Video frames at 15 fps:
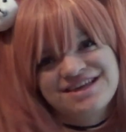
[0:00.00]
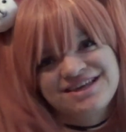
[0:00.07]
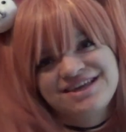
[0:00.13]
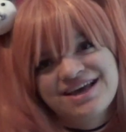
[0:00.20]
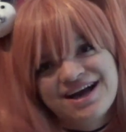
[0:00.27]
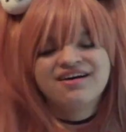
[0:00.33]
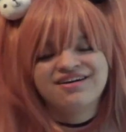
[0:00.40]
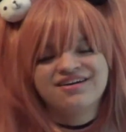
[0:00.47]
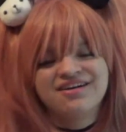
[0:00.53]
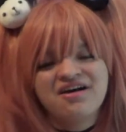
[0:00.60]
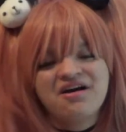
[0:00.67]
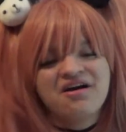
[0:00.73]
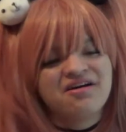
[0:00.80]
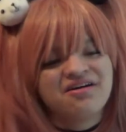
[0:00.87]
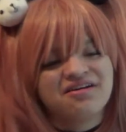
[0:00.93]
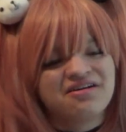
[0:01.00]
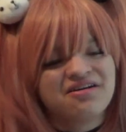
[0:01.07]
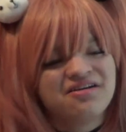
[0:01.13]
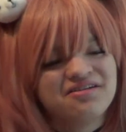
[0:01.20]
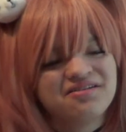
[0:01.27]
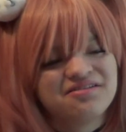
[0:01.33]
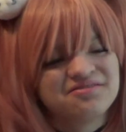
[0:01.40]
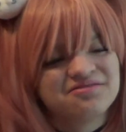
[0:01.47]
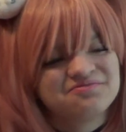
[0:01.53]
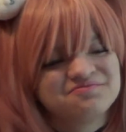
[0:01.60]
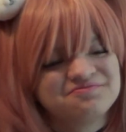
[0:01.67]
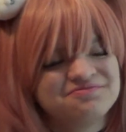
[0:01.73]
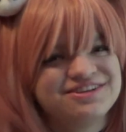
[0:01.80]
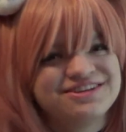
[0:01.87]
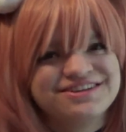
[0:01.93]
Yeah.
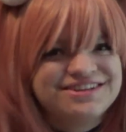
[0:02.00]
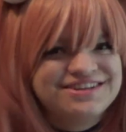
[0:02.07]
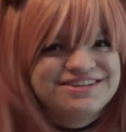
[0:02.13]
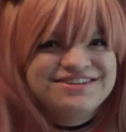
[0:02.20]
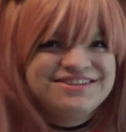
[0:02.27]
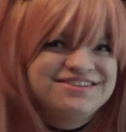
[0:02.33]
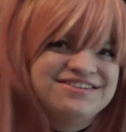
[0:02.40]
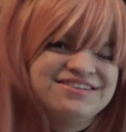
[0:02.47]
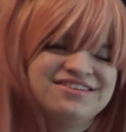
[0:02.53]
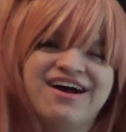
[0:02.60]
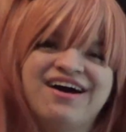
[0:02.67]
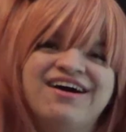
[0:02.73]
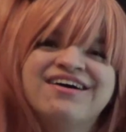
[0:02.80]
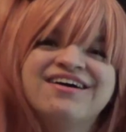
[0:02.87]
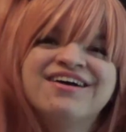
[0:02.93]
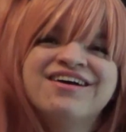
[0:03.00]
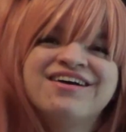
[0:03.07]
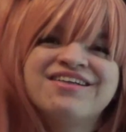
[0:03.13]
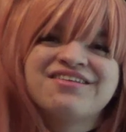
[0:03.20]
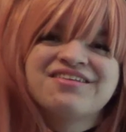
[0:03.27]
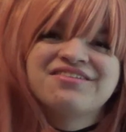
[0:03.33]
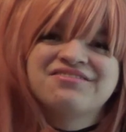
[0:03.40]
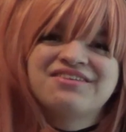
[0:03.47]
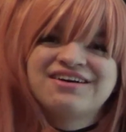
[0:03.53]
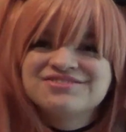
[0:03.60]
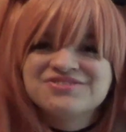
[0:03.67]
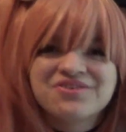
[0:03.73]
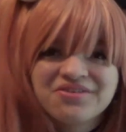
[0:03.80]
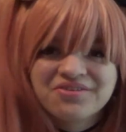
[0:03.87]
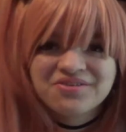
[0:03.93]
But yeah, that's
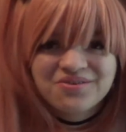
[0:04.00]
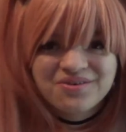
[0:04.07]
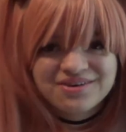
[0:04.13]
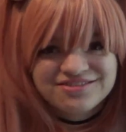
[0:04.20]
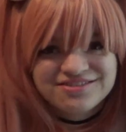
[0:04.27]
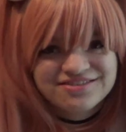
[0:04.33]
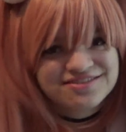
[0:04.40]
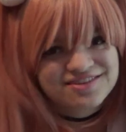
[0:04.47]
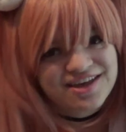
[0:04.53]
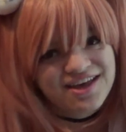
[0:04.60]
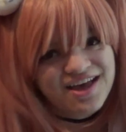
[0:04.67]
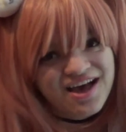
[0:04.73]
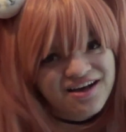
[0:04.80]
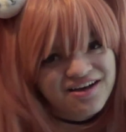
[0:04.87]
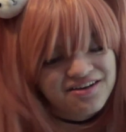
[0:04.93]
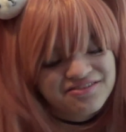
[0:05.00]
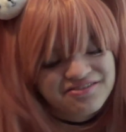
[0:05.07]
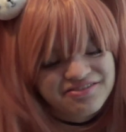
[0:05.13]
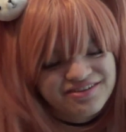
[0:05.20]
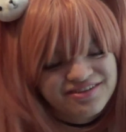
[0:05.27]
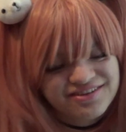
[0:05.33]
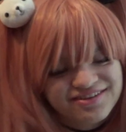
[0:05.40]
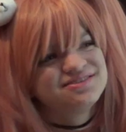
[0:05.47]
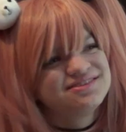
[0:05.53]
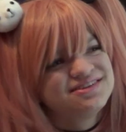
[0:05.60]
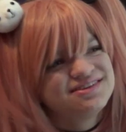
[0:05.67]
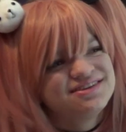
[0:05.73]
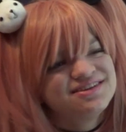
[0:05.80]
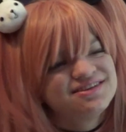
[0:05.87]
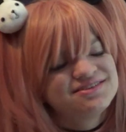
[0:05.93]
all the questions I have.
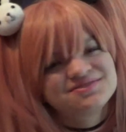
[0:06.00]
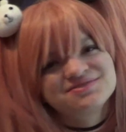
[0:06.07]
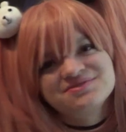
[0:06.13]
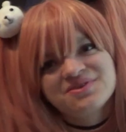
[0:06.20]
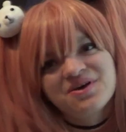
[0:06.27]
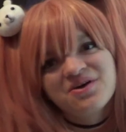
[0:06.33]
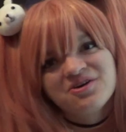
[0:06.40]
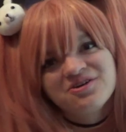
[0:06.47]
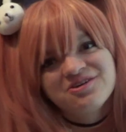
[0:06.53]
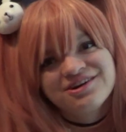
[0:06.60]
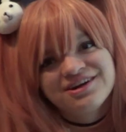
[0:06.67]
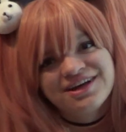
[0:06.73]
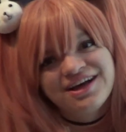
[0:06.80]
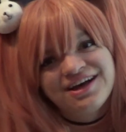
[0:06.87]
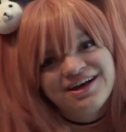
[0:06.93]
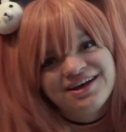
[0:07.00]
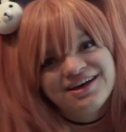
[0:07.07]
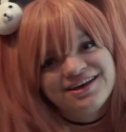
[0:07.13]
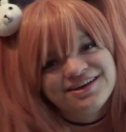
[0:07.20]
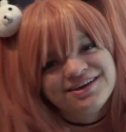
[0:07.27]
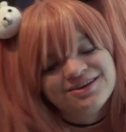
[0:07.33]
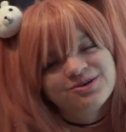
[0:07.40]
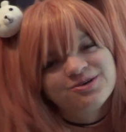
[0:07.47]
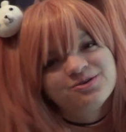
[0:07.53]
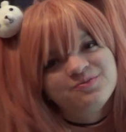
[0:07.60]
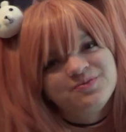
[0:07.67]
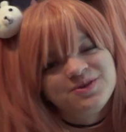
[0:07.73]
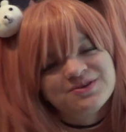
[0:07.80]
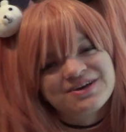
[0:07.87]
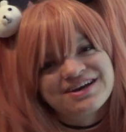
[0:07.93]
So I hope
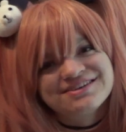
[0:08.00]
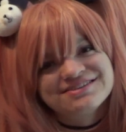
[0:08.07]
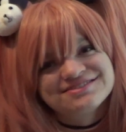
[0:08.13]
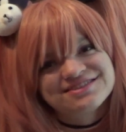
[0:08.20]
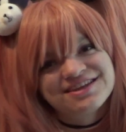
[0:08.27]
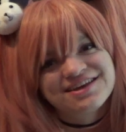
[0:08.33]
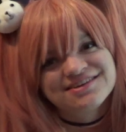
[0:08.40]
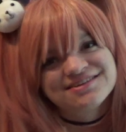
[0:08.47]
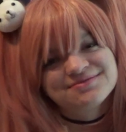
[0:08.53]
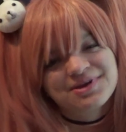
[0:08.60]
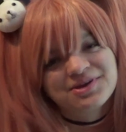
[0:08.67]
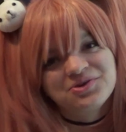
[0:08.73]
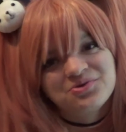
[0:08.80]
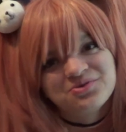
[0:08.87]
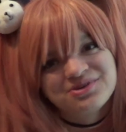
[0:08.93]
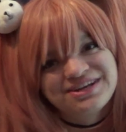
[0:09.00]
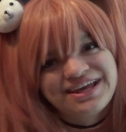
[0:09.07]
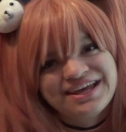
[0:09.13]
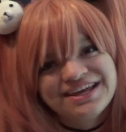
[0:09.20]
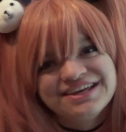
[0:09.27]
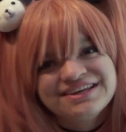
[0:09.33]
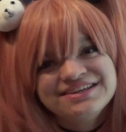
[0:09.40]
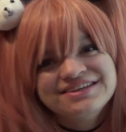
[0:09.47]
you guys liked my Q&A,